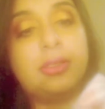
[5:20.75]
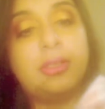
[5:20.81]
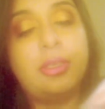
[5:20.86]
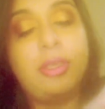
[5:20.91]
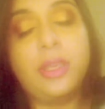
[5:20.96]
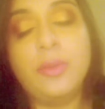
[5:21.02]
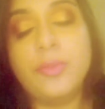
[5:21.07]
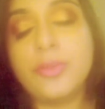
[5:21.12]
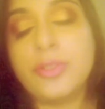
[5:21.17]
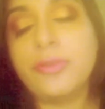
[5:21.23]
and the
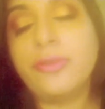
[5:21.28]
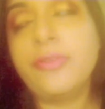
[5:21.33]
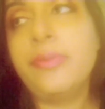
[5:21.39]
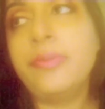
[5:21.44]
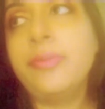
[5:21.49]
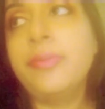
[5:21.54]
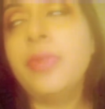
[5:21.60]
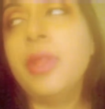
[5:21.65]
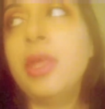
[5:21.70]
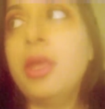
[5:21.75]
names of
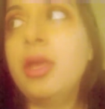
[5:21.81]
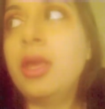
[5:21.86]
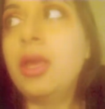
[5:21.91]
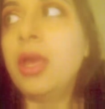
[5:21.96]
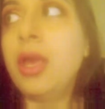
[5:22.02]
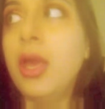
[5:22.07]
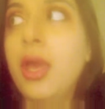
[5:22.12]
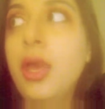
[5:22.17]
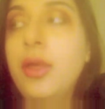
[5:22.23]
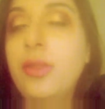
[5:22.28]
them
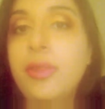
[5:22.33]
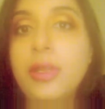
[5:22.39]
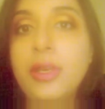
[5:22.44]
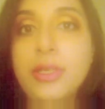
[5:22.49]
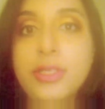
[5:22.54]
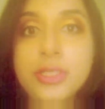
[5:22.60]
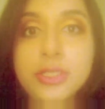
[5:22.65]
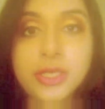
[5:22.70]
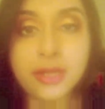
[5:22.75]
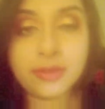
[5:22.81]
and then
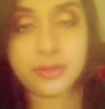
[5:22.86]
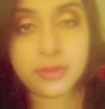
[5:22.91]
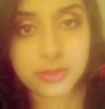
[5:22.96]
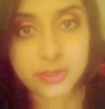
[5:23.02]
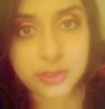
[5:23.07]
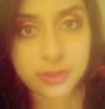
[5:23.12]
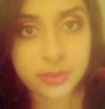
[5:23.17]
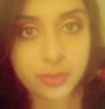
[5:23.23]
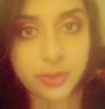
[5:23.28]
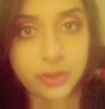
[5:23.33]
I just had
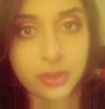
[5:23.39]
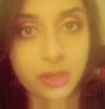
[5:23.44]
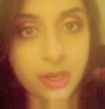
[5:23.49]
those put